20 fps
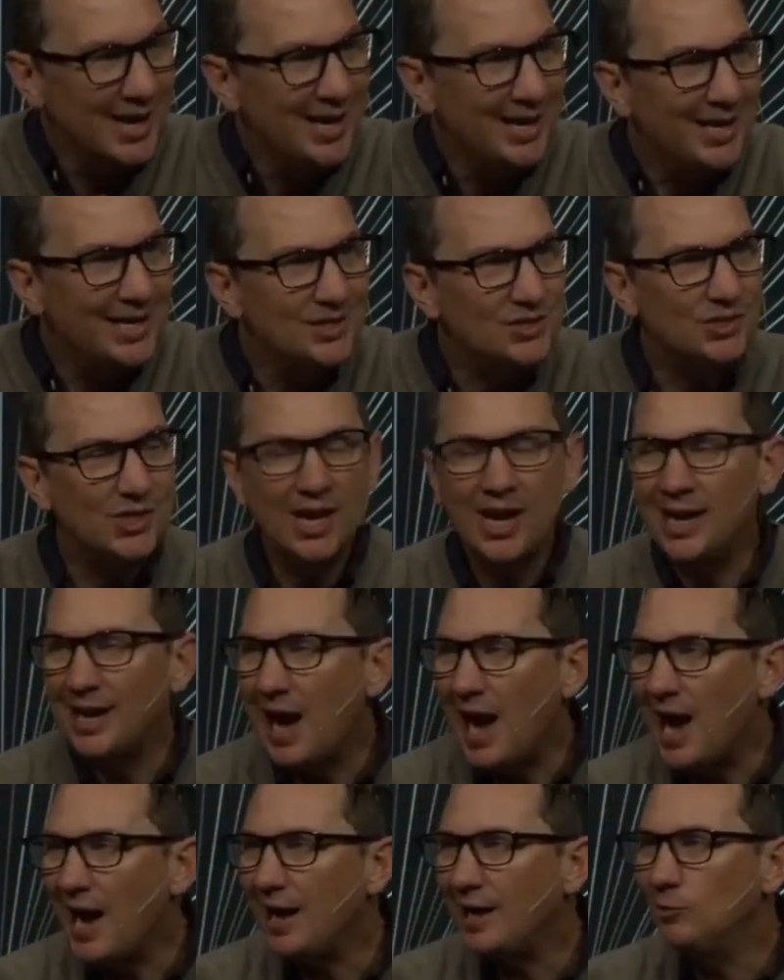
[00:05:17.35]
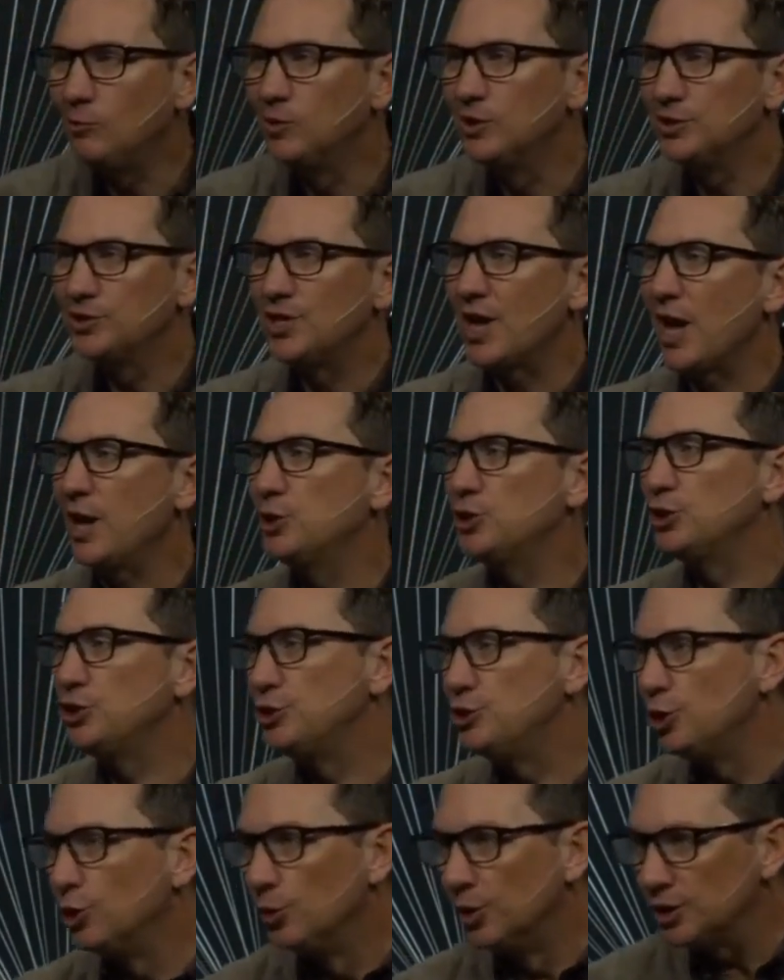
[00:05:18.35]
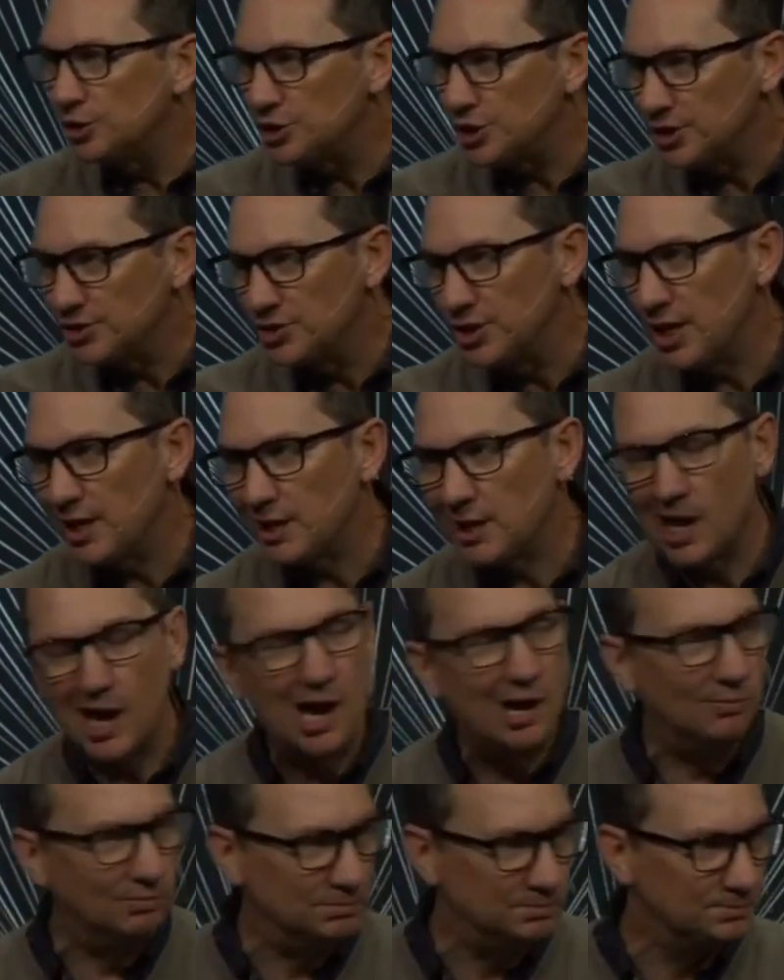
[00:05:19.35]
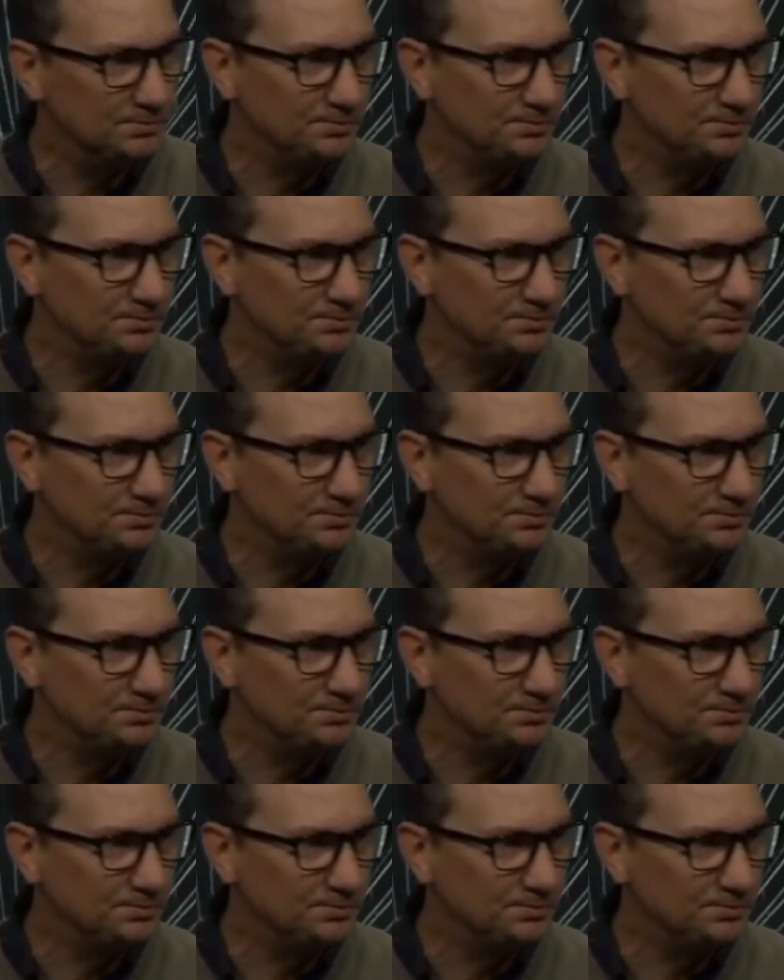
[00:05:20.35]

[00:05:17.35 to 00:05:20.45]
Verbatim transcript: he's saying, I was as Jewish as they come.